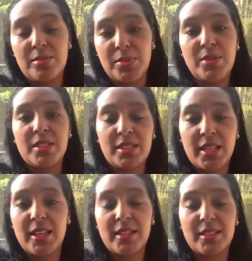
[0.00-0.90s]
Boosie
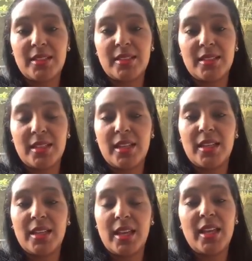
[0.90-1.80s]
said,
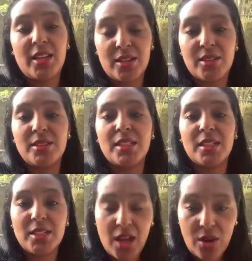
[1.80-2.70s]
"Hell to
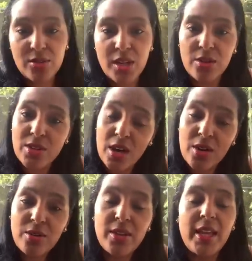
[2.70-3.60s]
the no, no,
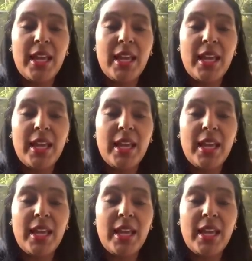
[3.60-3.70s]
no,"